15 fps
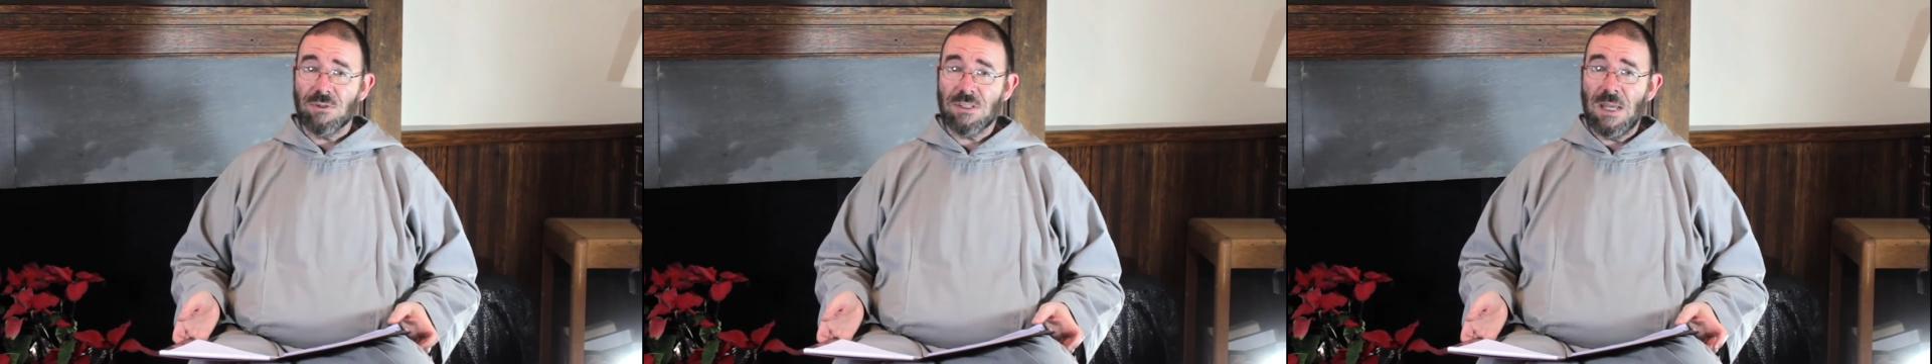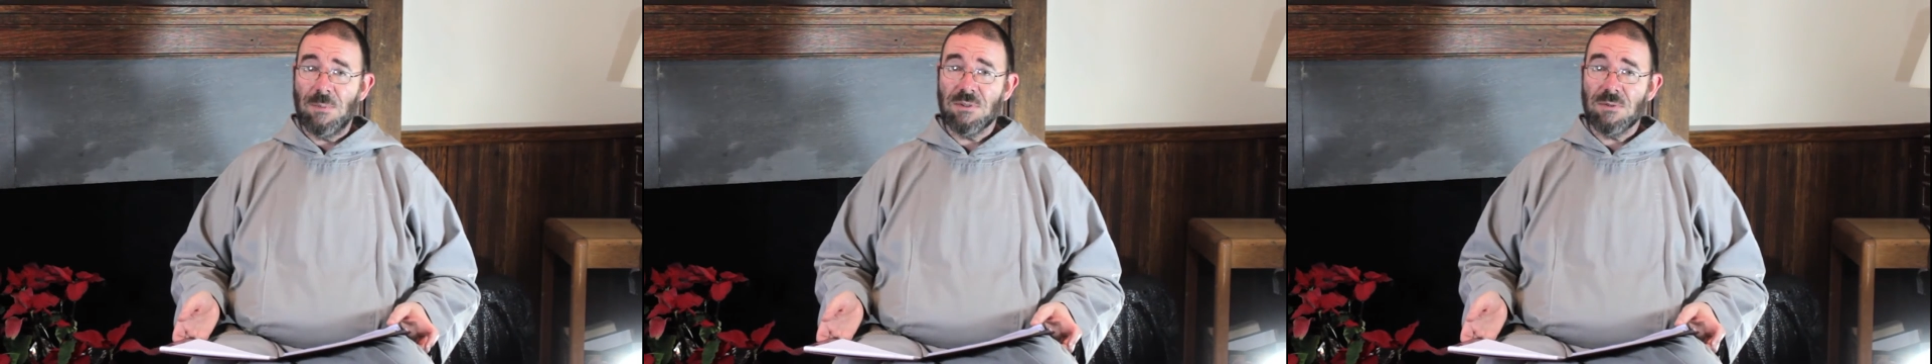
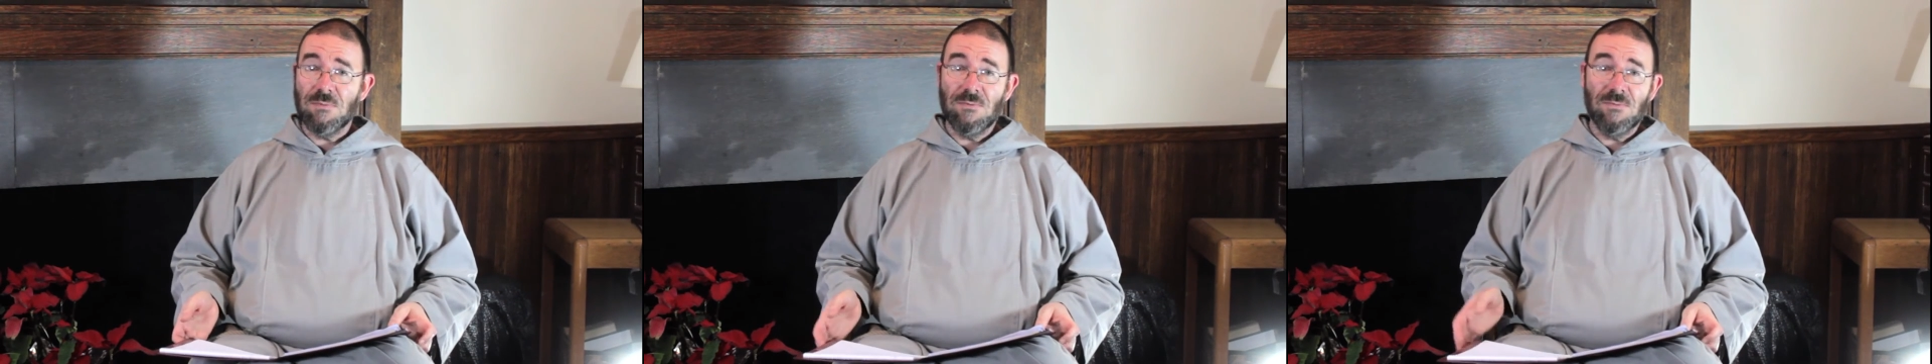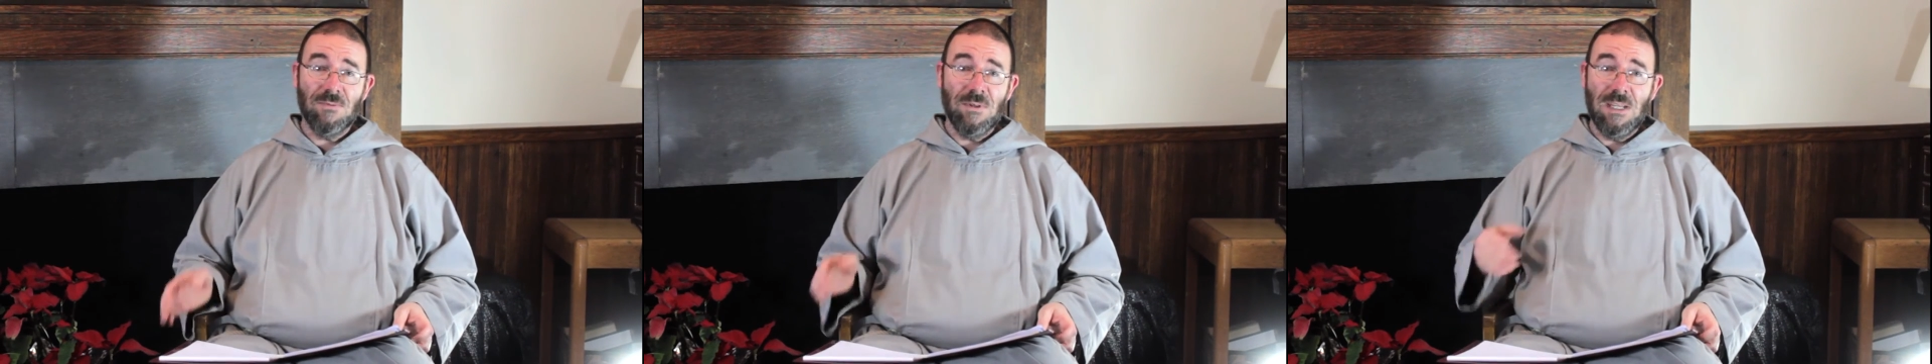steps
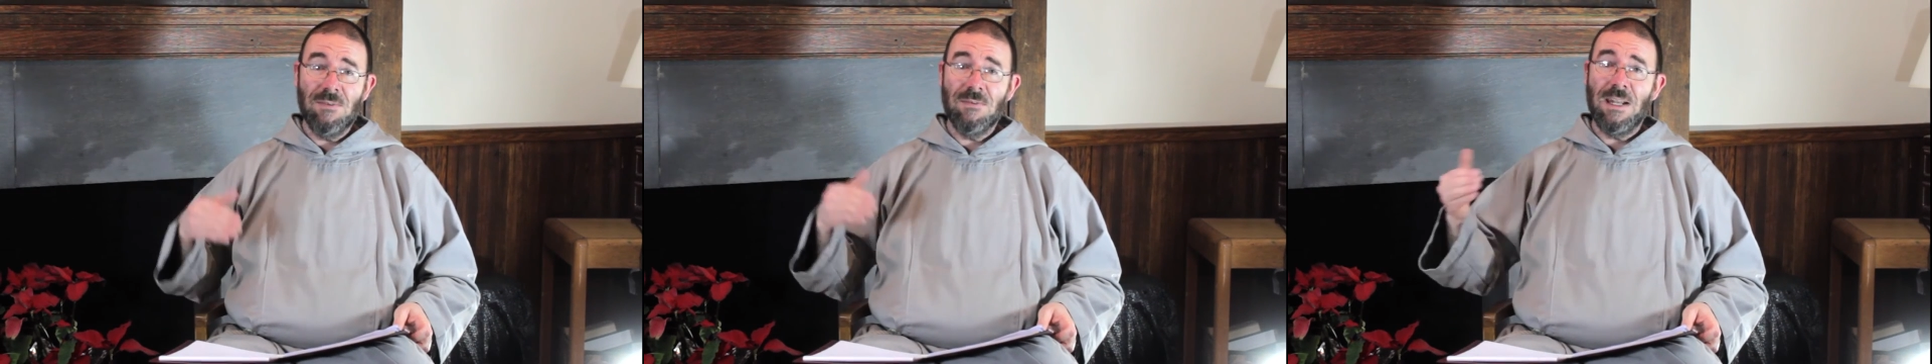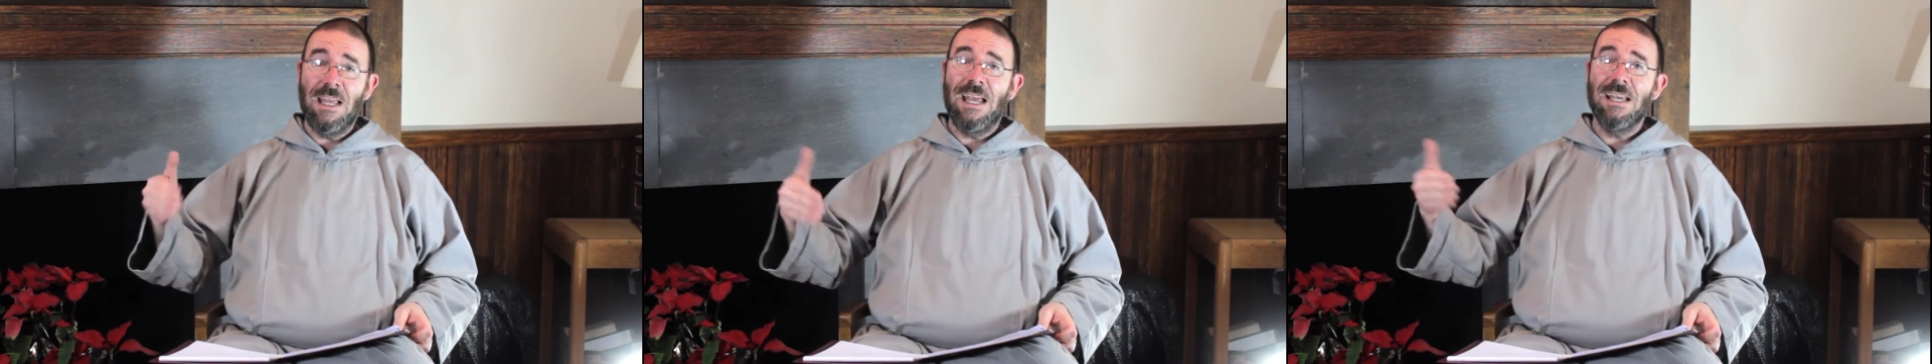for
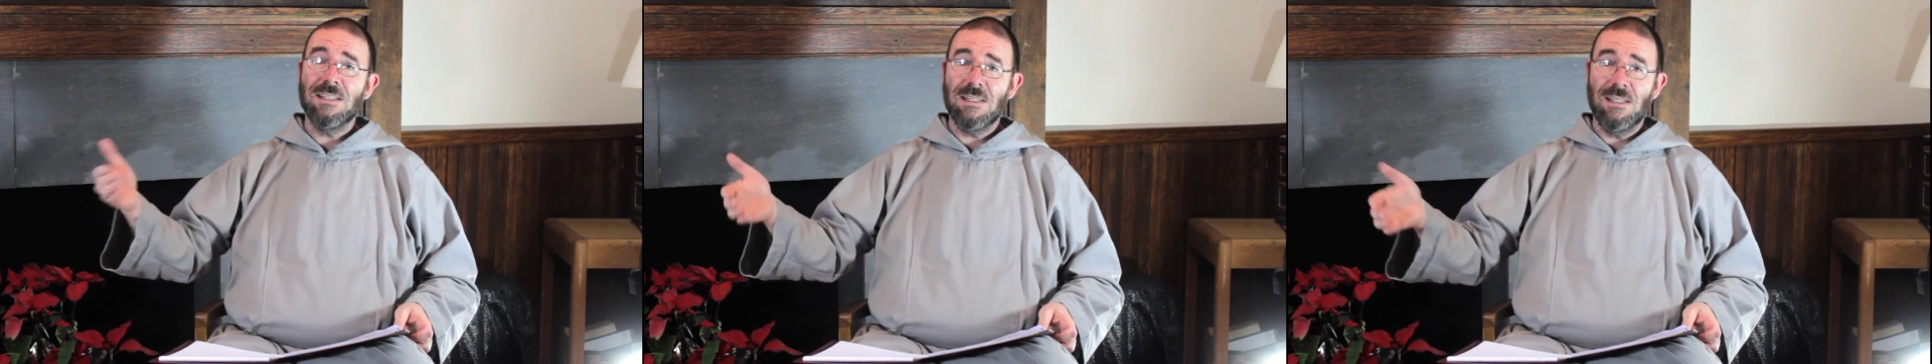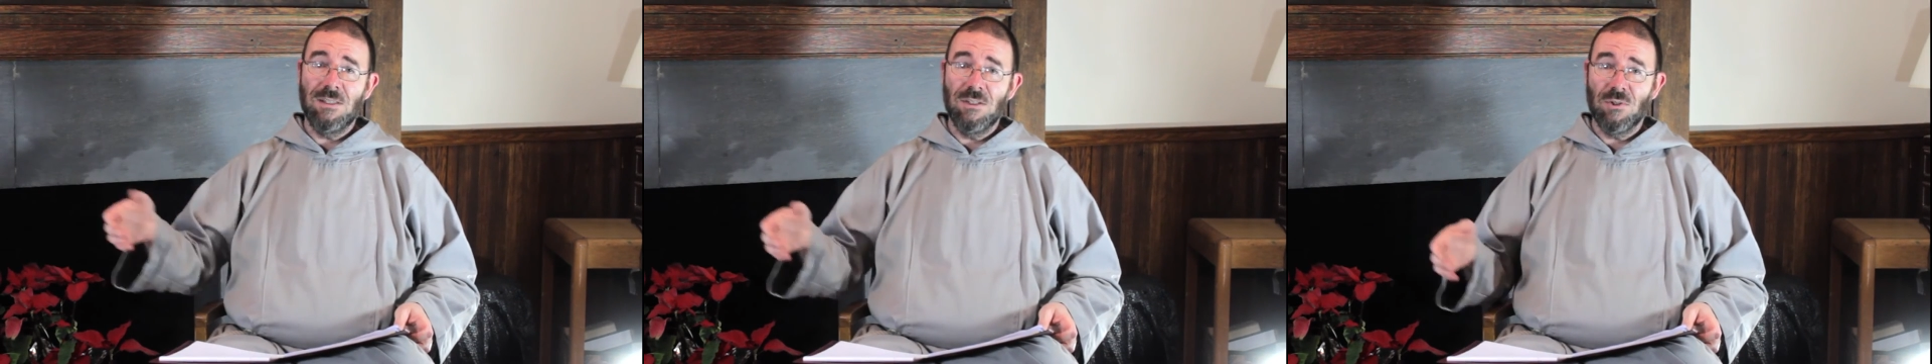even
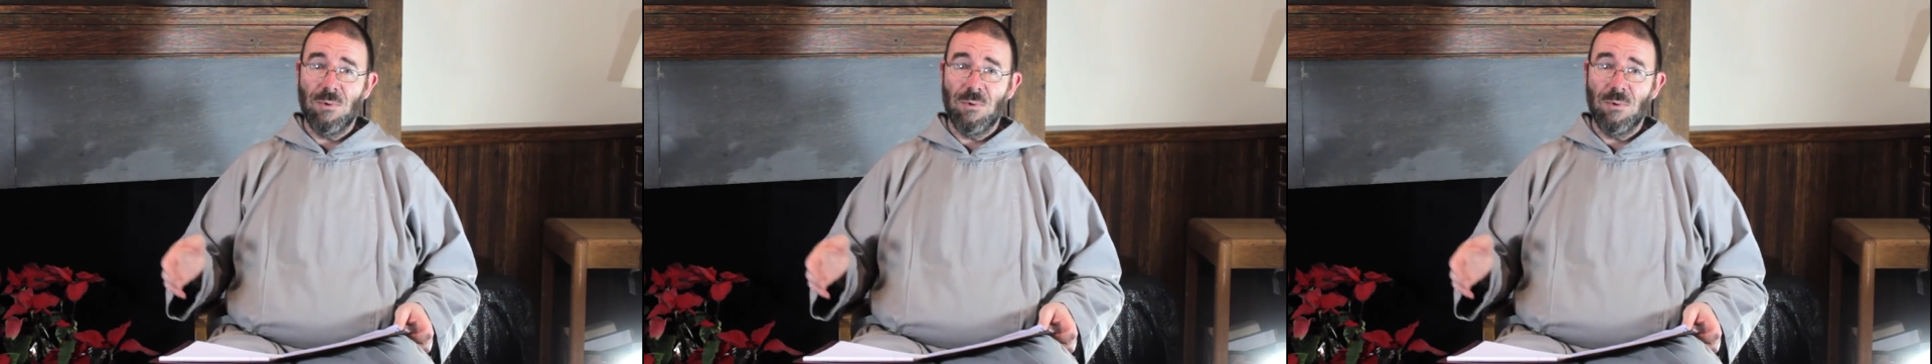asking the